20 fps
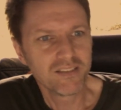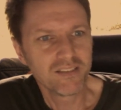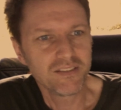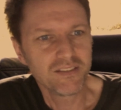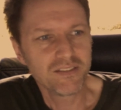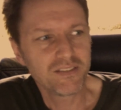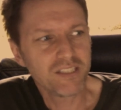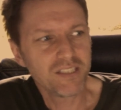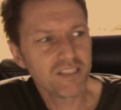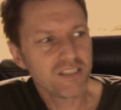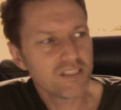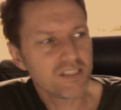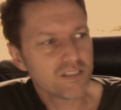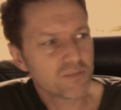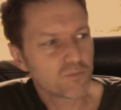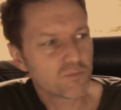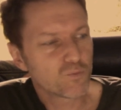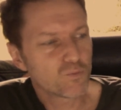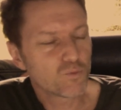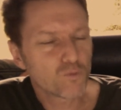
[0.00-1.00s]
This is
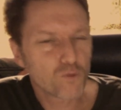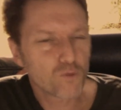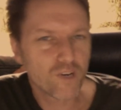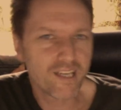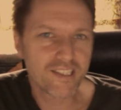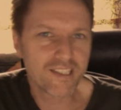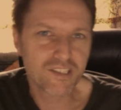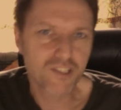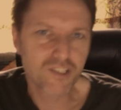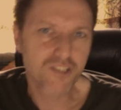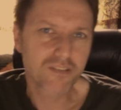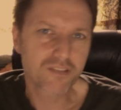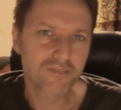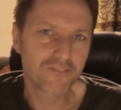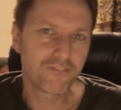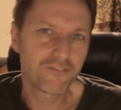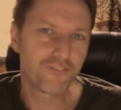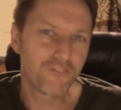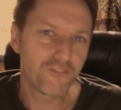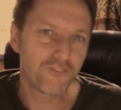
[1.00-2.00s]
rich,
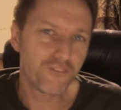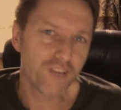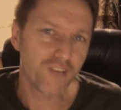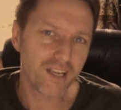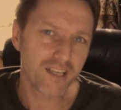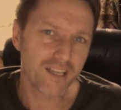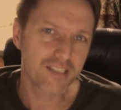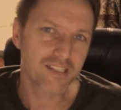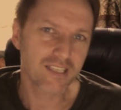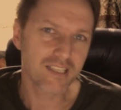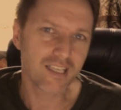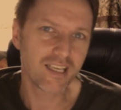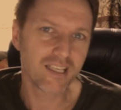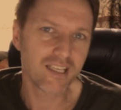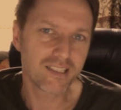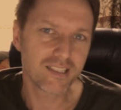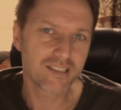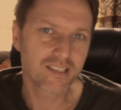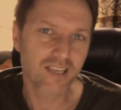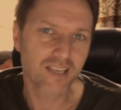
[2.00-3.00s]
fiercely
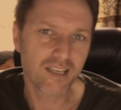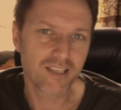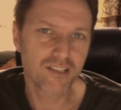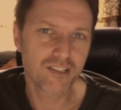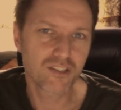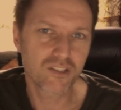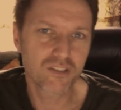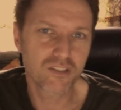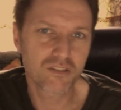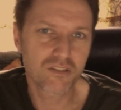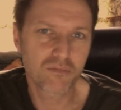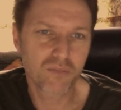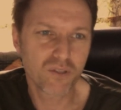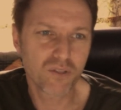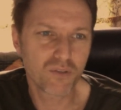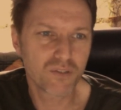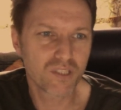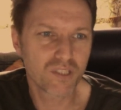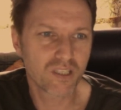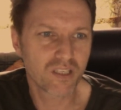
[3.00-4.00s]
intelligent
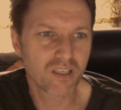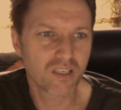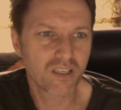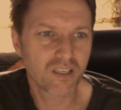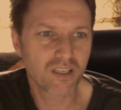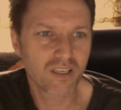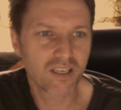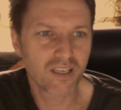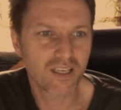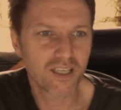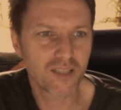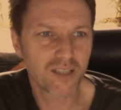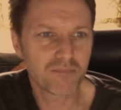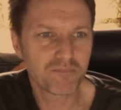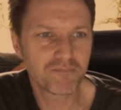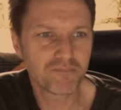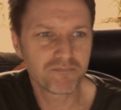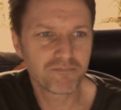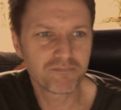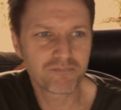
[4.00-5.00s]
music.
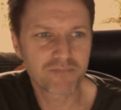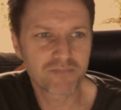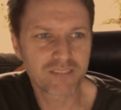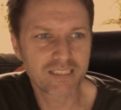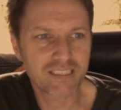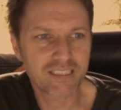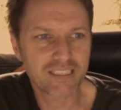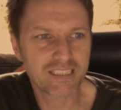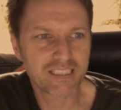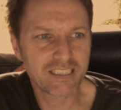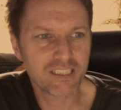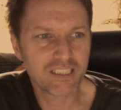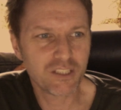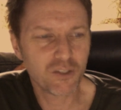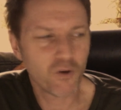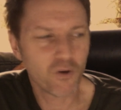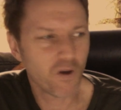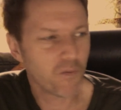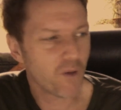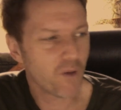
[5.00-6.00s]
You
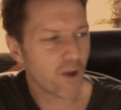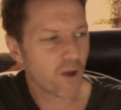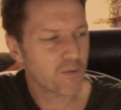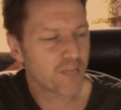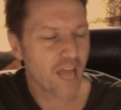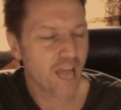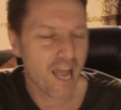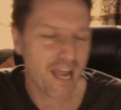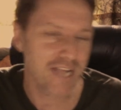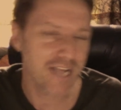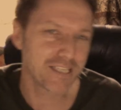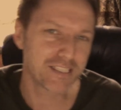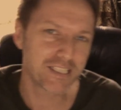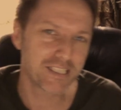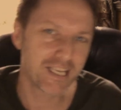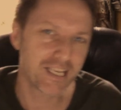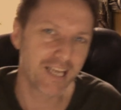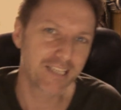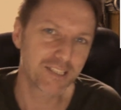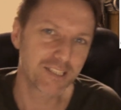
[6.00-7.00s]
know, I would hate to
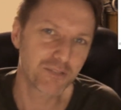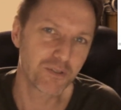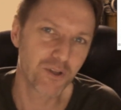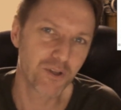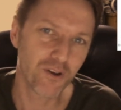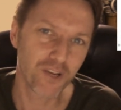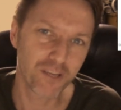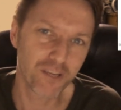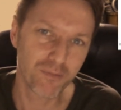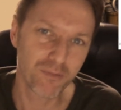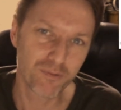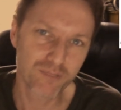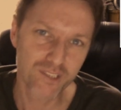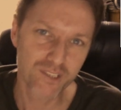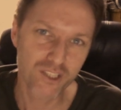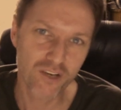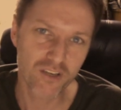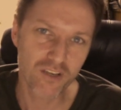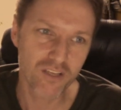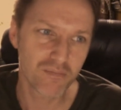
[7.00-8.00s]
get into an argument with
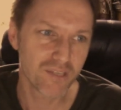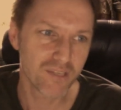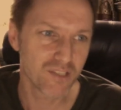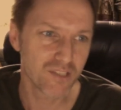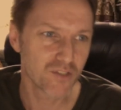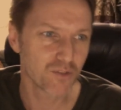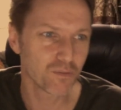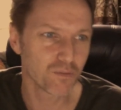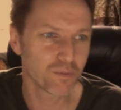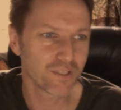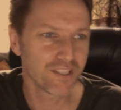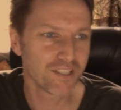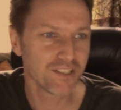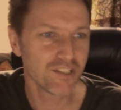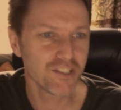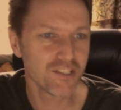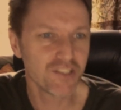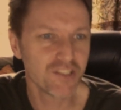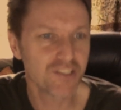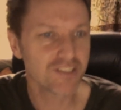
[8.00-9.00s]
Joni Mitchell because
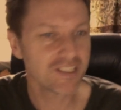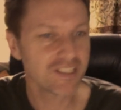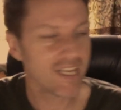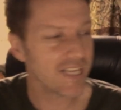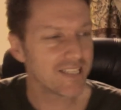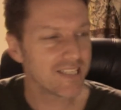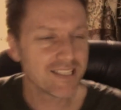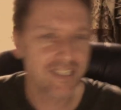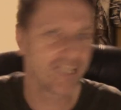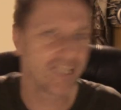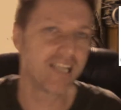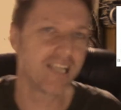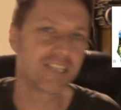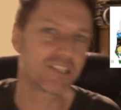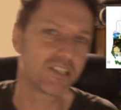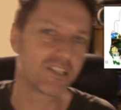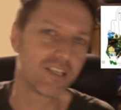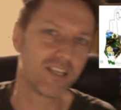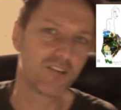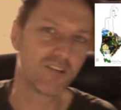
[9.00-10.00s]
she's just
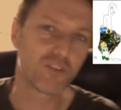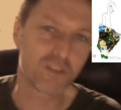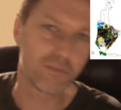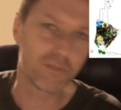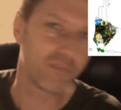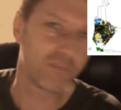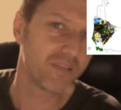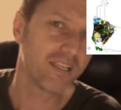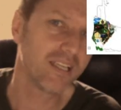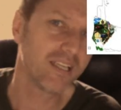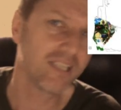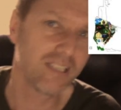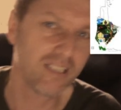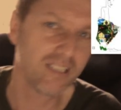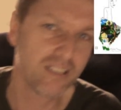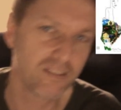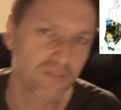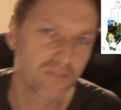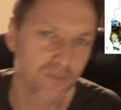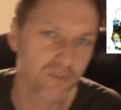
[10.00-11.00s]
intellectually on a completely
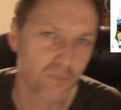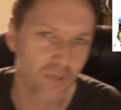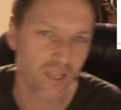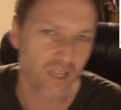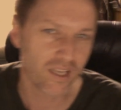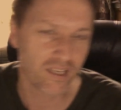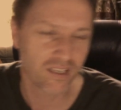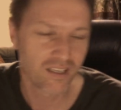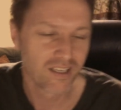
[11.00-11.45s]
different plane